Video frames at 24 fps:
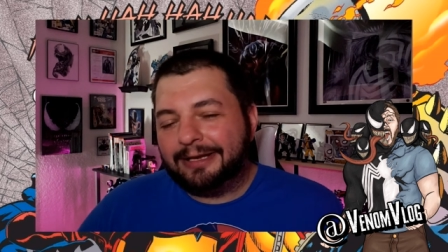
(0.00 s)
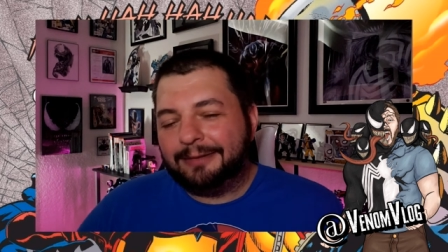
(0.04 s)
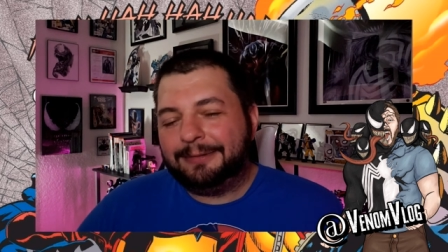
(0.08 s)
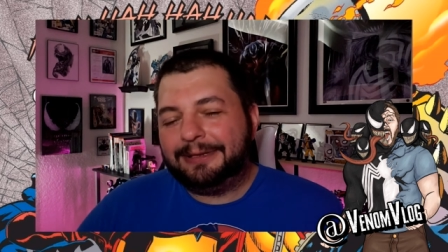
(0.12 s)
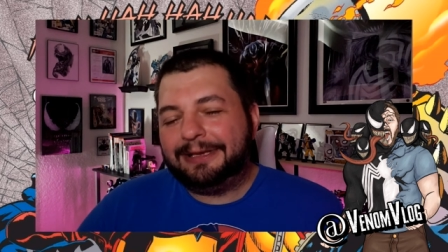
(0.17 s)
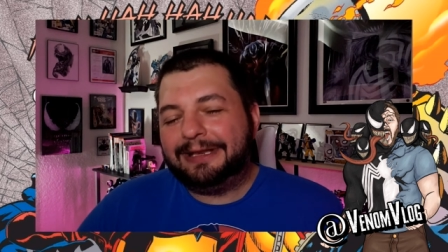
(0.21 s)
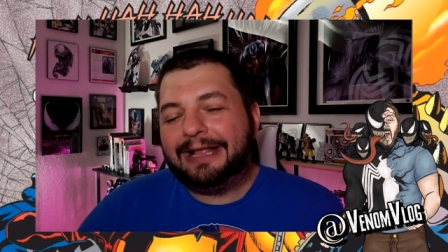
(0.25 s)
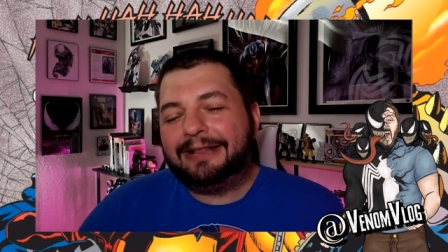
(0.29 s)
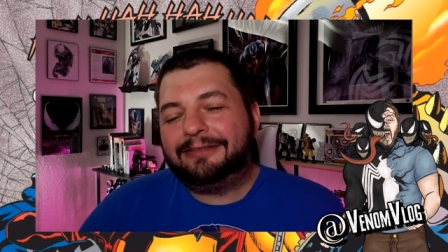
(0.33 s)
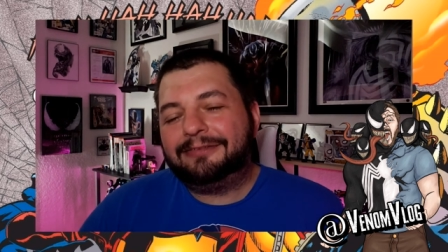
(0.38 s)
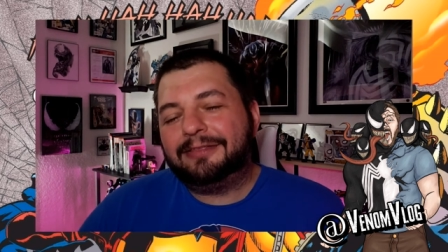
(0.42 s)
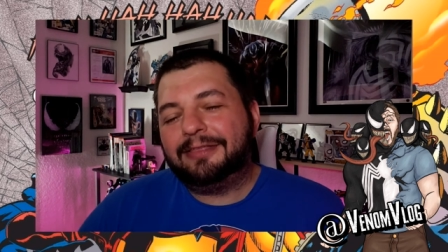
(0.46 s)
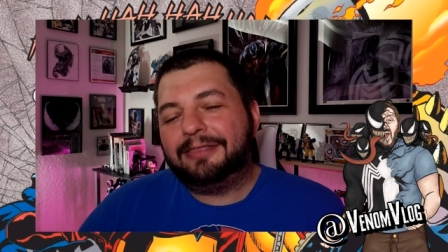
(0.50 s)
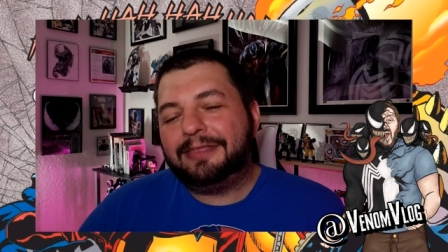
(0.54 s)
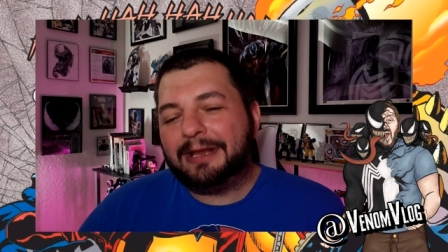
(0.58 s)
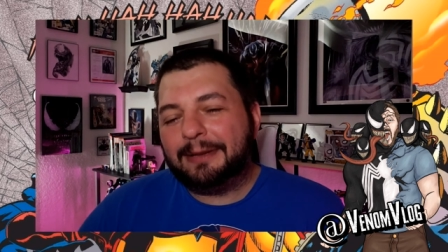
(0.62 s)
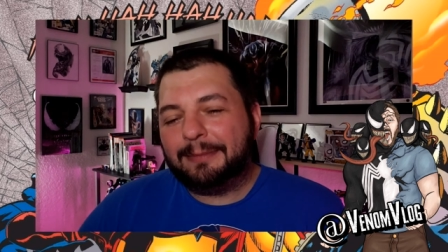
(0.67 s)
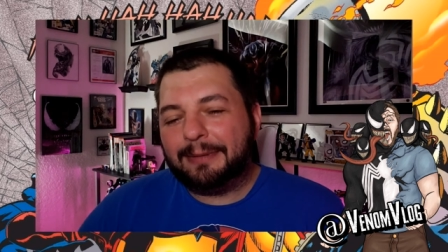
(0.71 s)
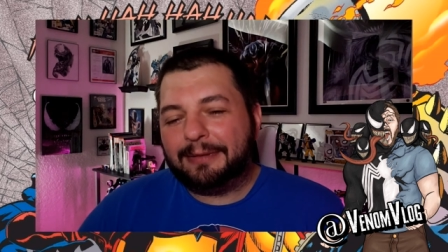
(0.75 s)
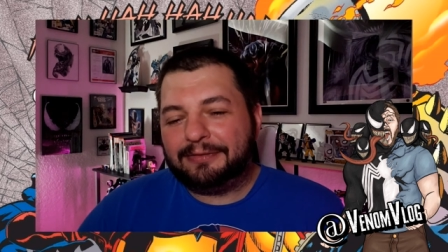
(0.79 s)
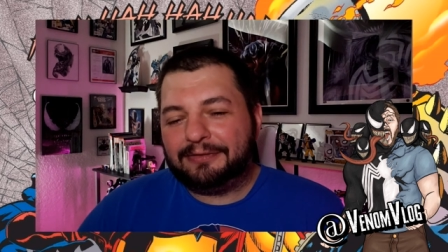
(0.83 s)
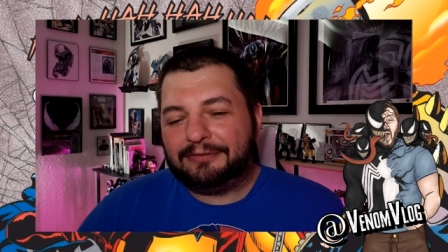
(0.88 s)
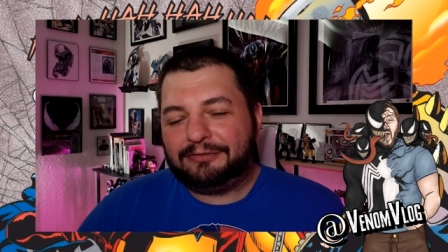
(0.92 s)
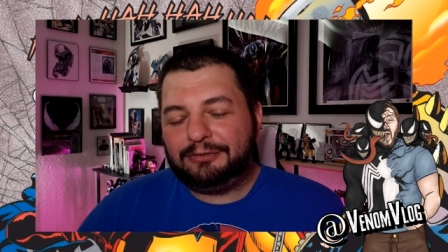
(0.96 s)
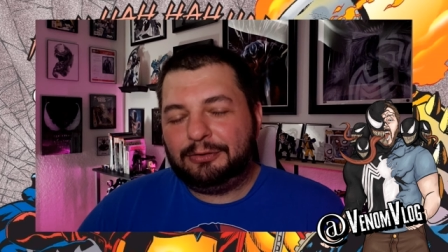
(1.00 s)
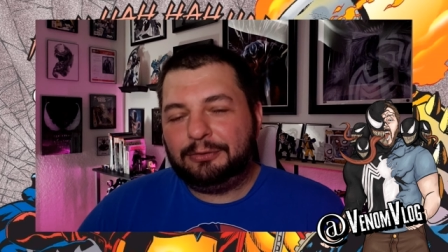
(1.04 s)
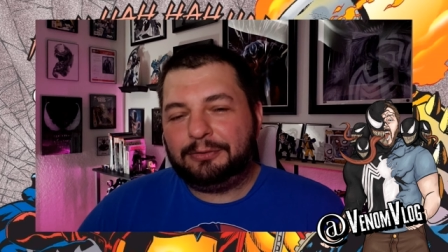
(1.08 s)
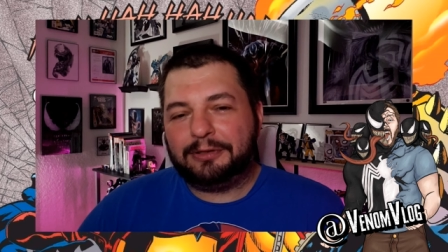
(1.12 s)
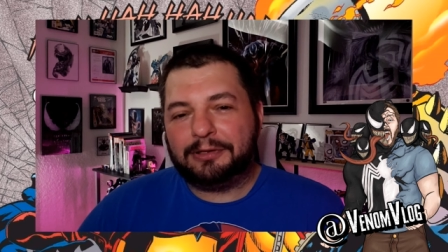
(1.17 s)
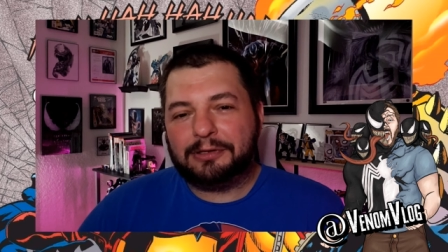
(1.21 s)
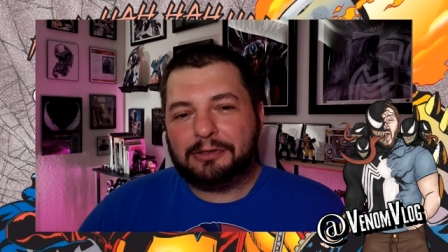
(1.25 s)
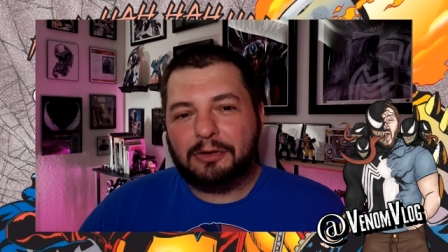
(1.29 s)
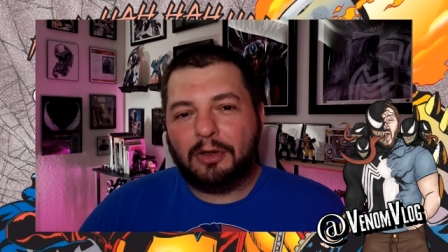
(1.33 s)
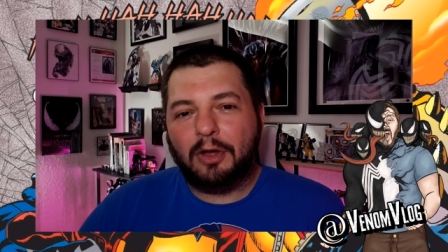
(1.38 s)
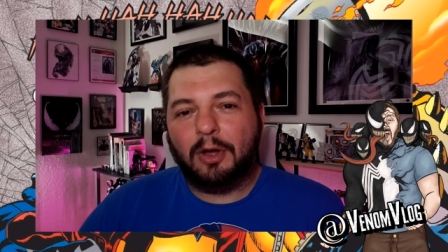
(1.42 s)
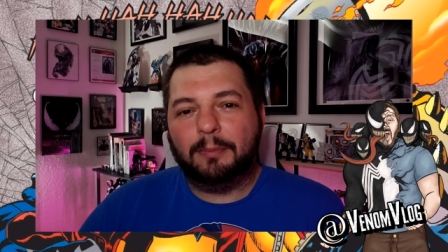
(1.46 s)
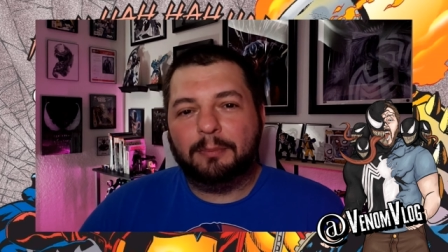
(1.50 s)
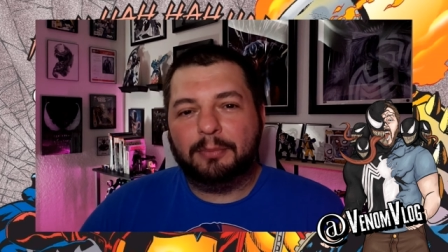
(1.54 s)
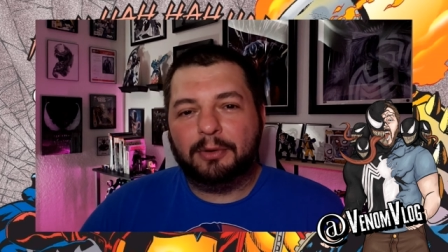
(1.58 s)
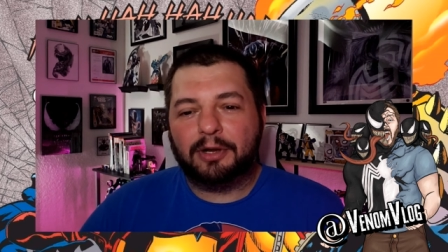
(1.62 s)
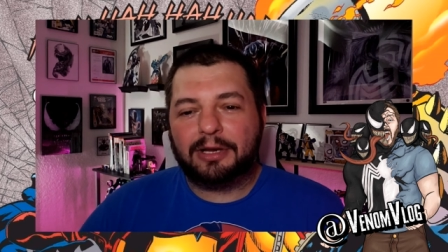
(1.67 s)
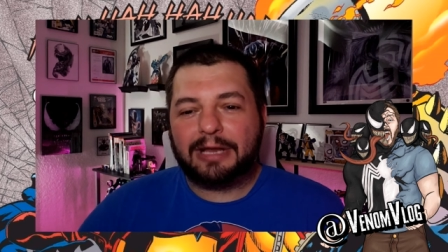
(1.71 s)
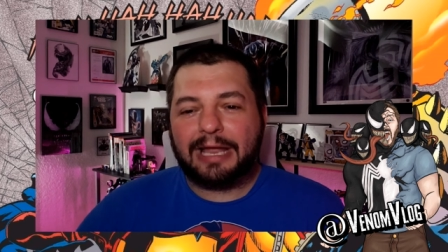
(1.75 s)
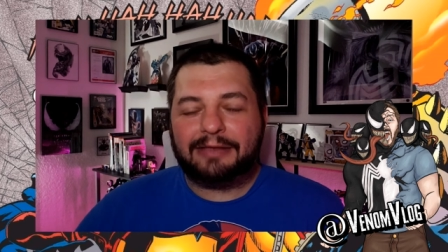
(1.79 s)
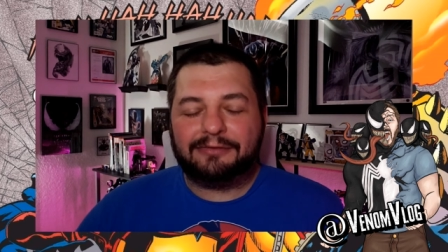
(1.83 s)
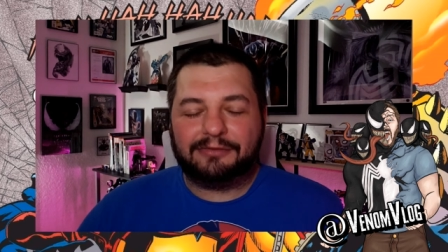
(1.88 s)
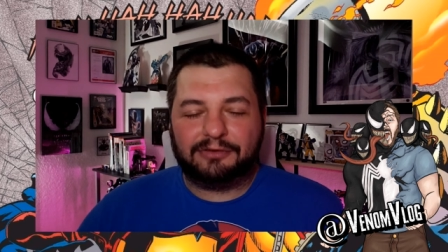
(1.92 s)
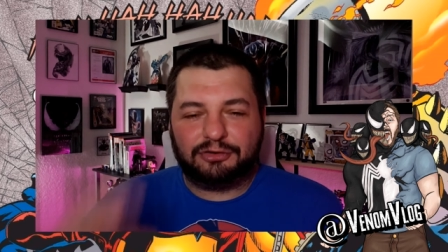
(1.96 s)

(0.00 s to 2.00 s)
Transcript: I mean that's the thing about this Tooth and Claw book as